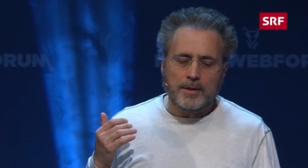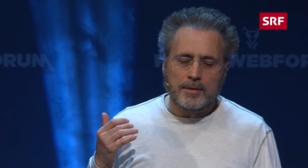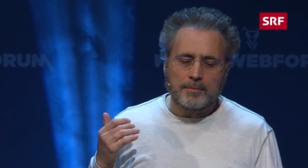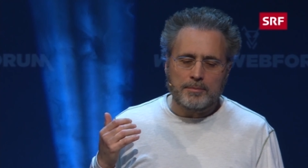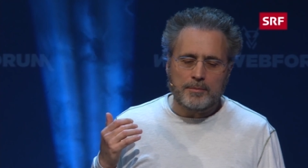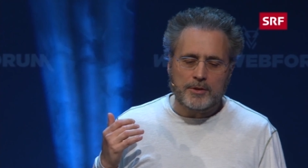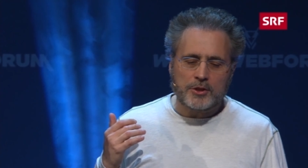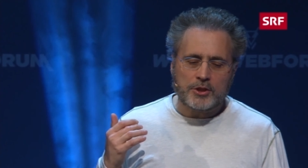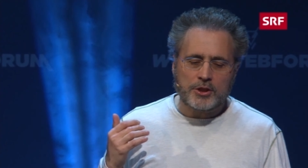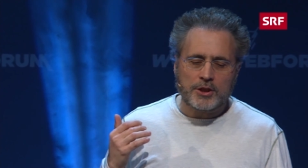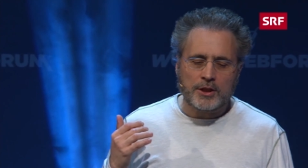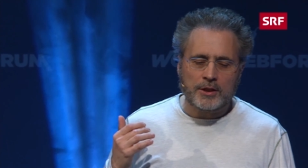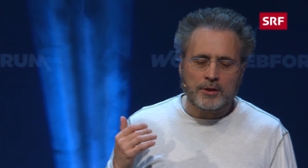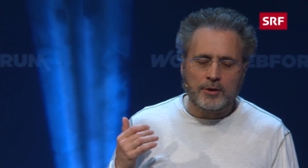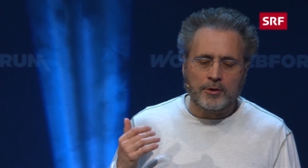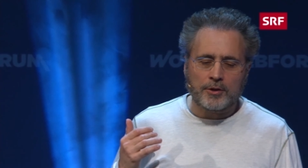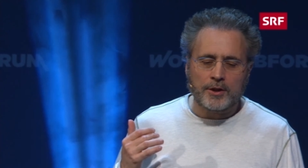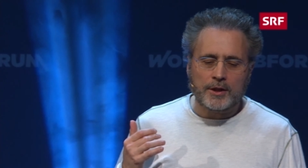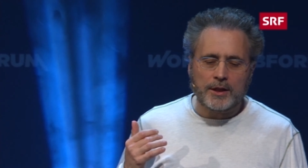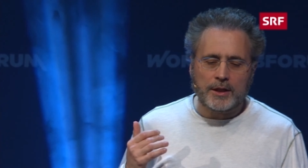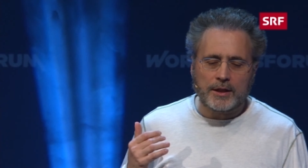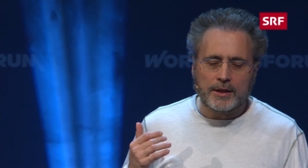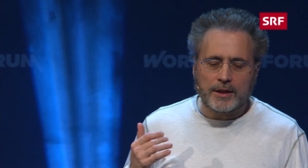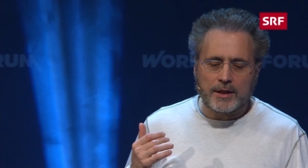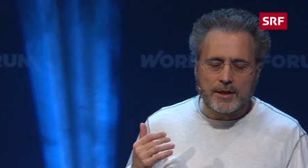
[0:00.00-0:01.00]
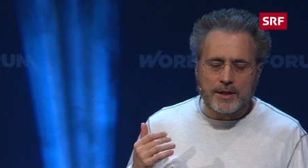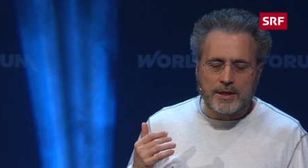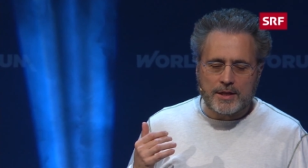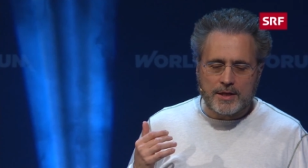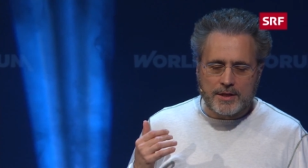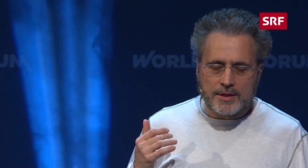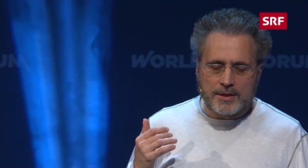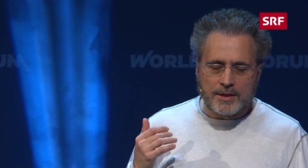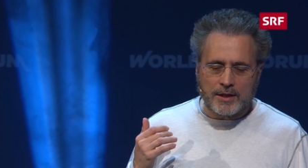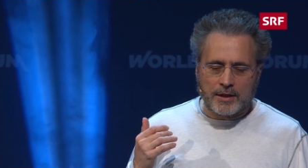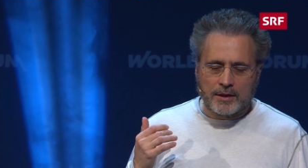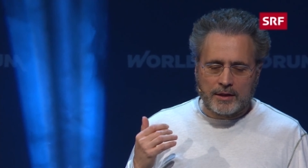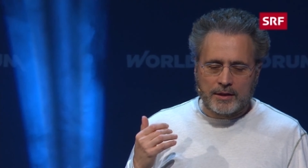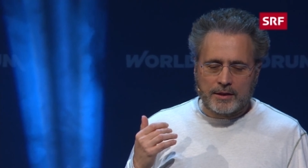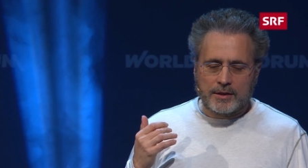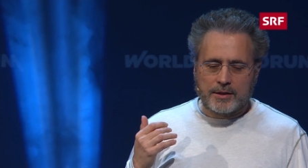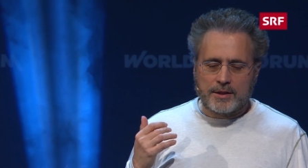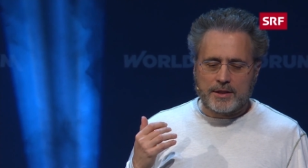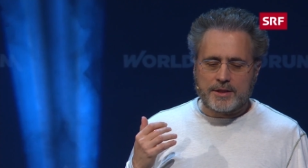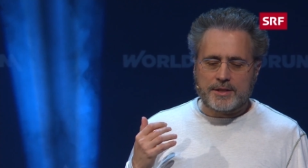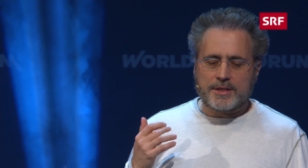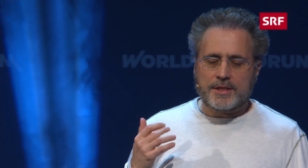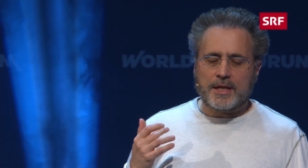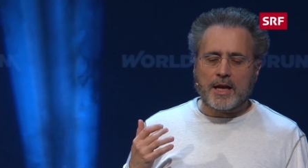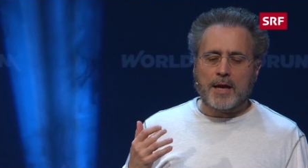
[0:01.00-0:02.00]
machine learning is
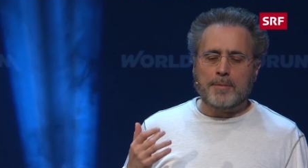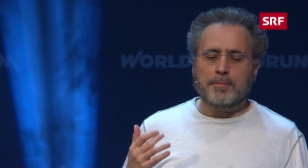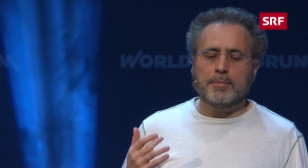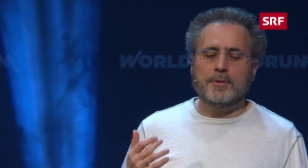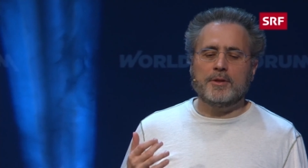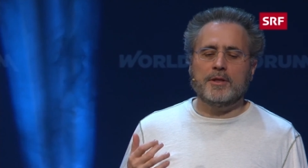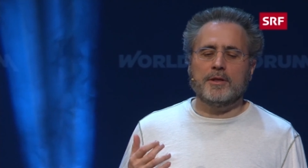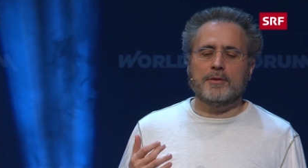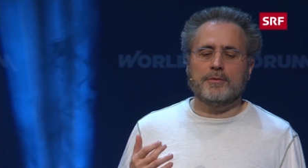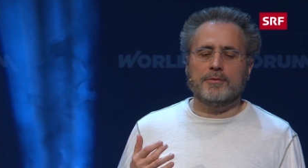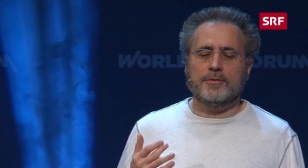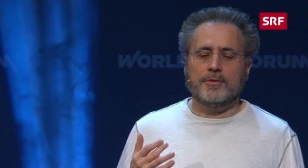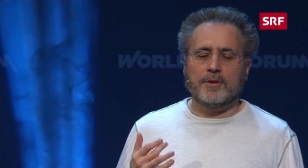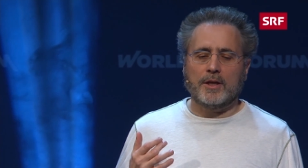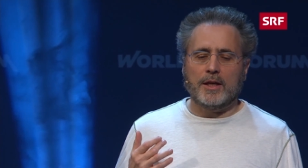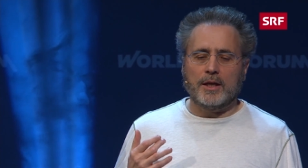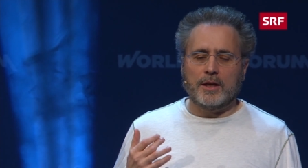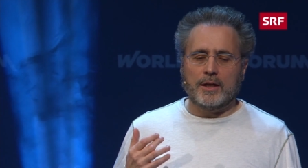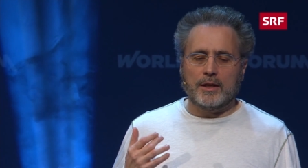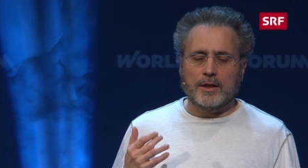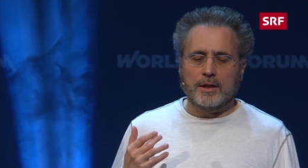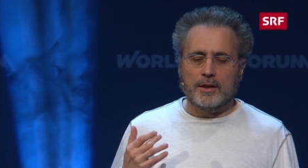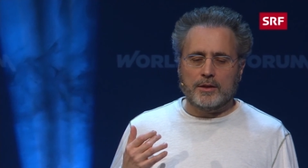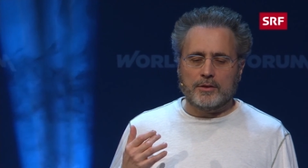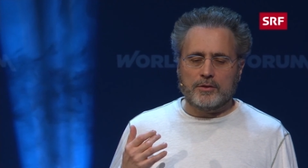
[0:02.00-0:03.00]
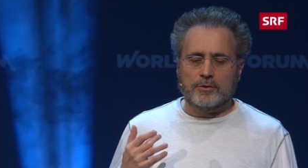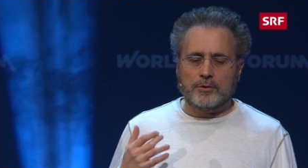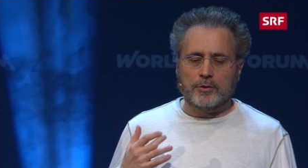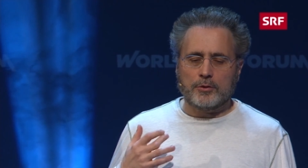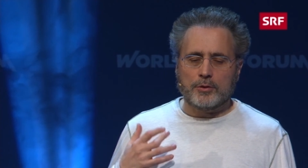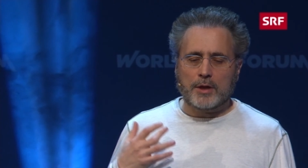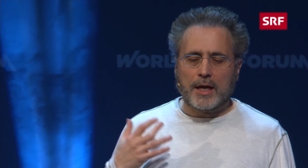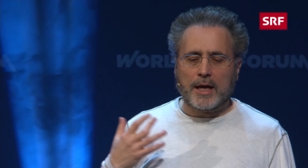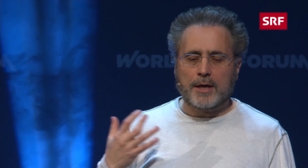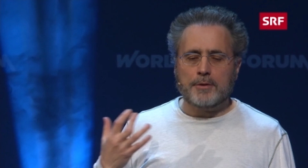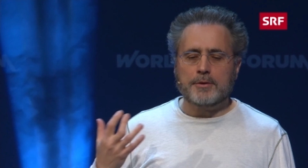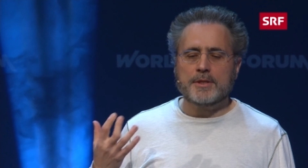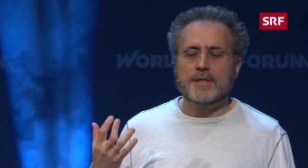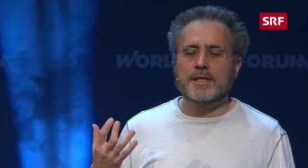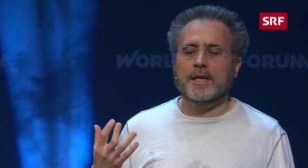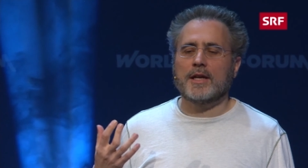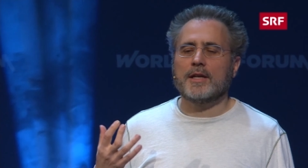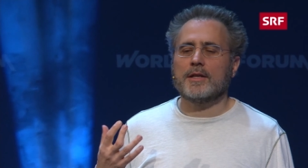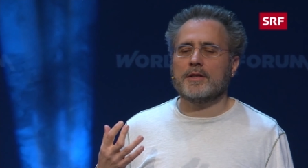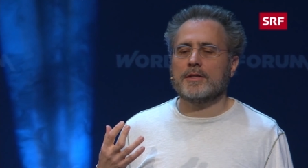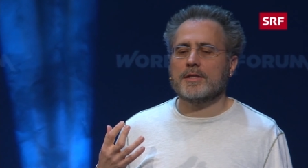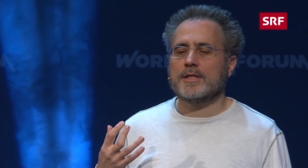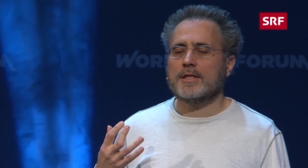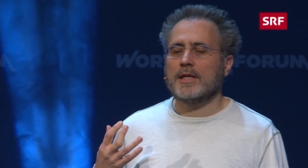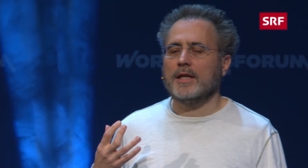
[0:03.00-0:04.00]
deceptive to
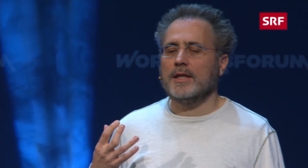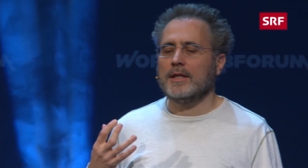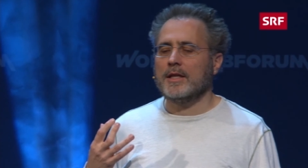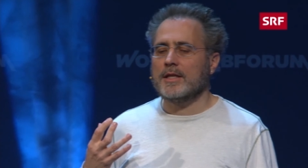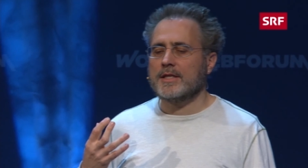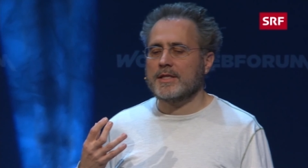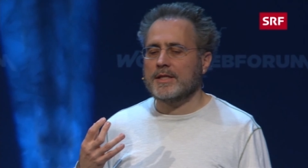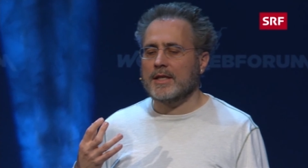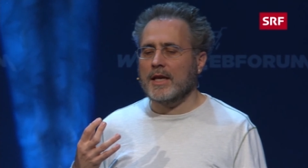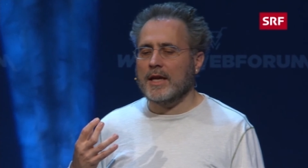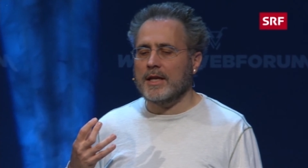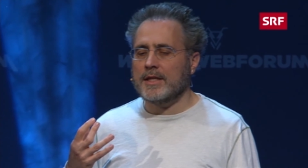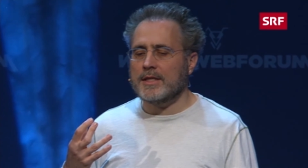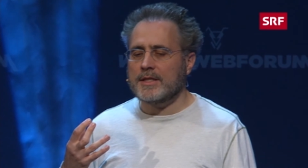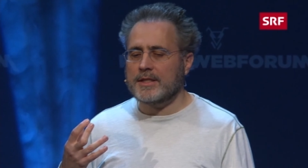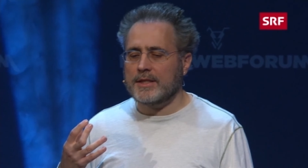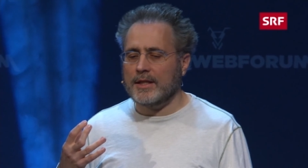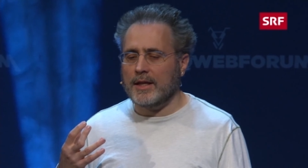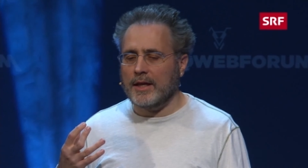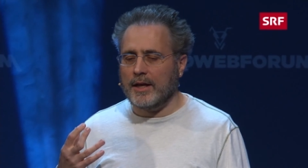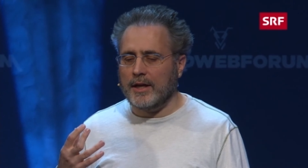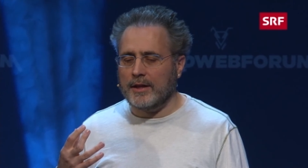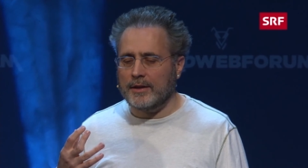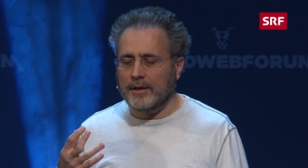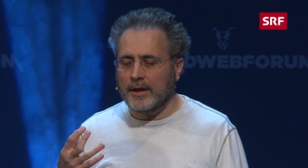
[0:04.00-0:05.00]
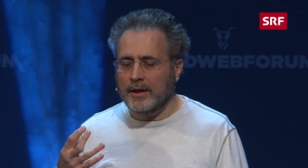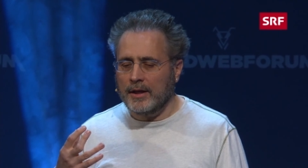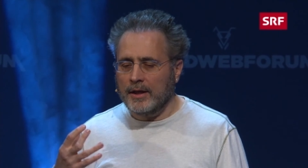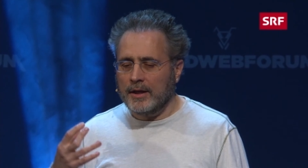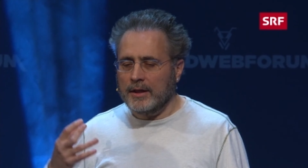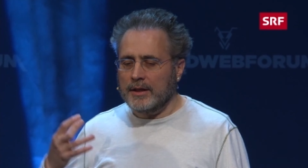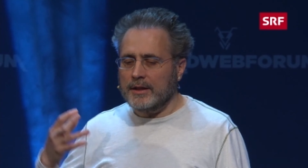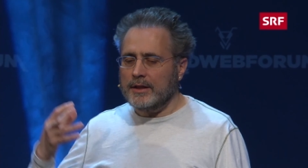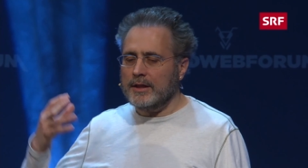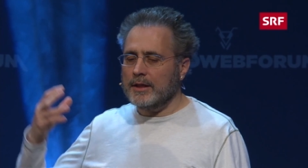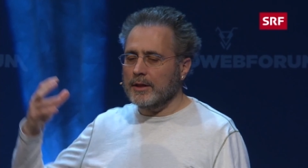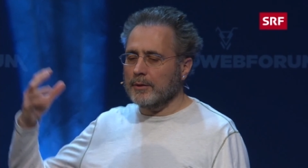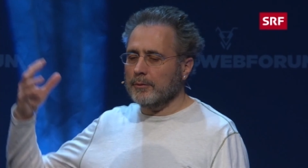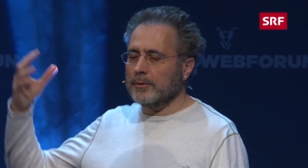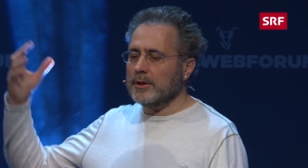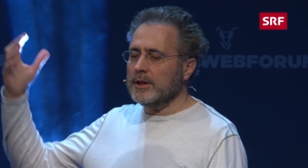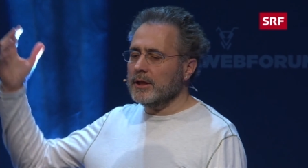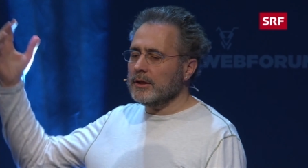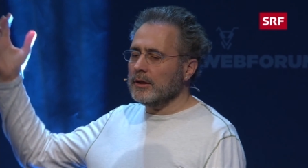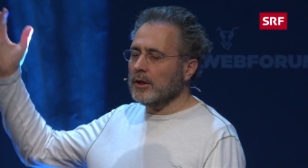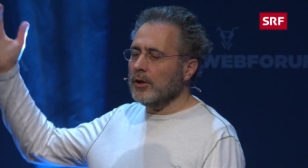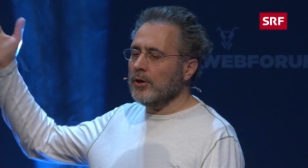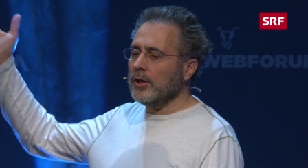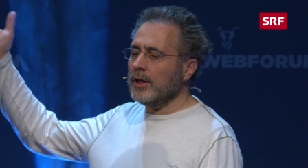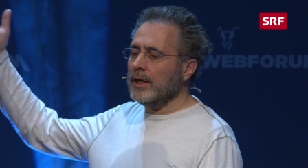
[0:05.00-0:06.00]
outsiders in a sense that, you know, when
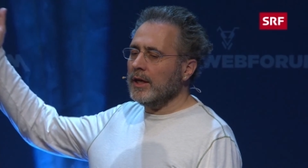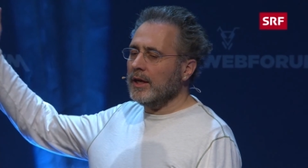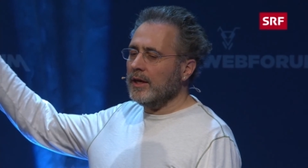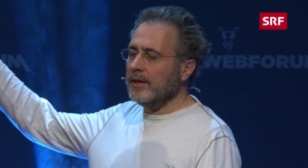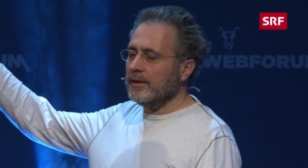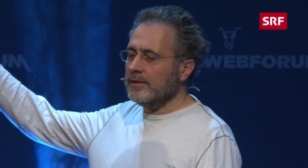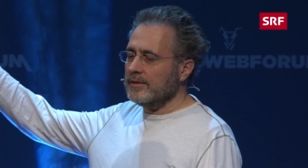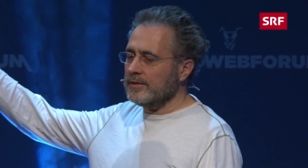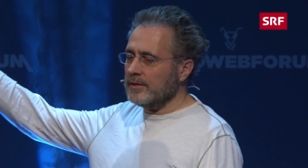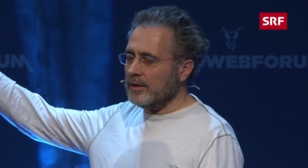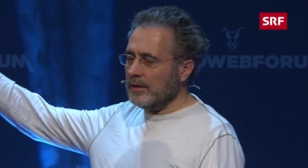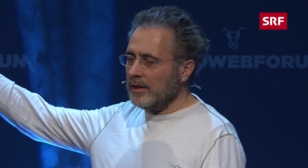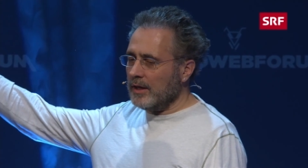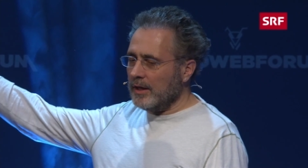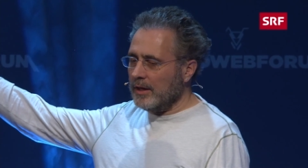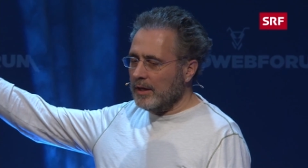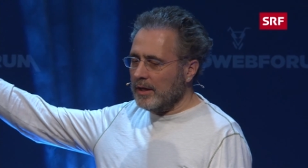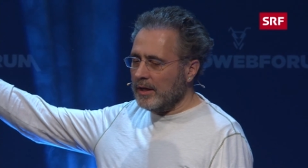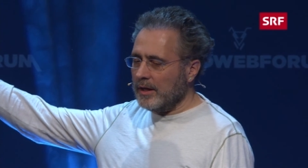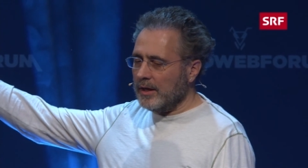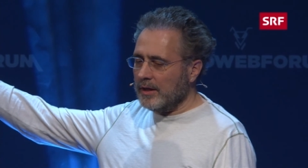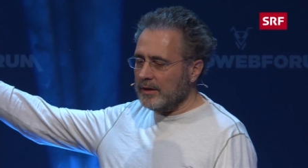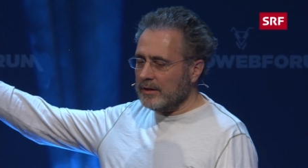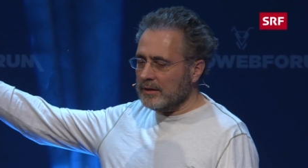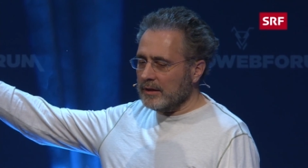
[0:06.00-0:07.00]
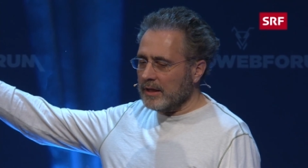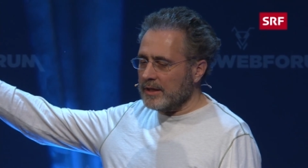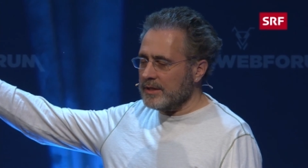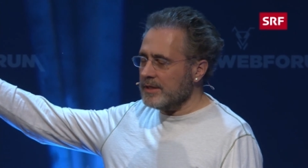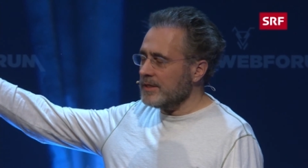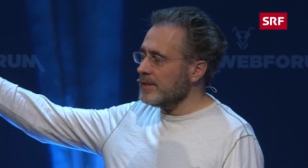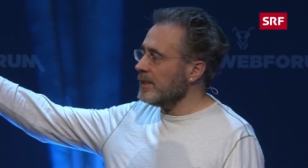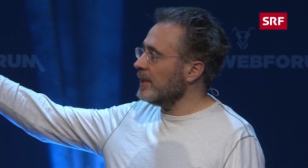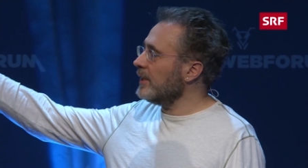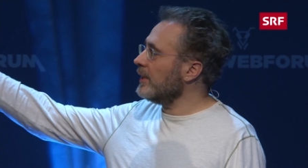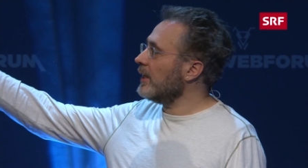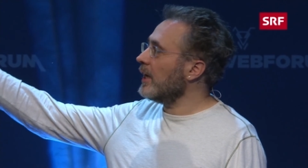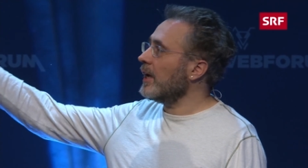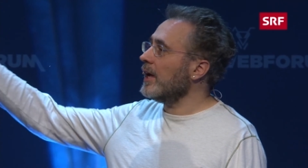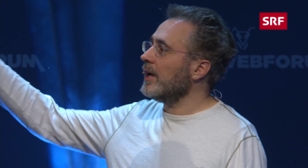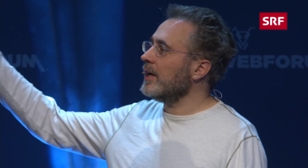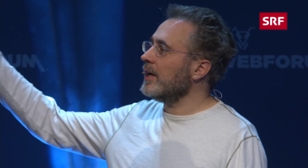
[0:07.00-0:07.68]
you look at, uh, at let's say, the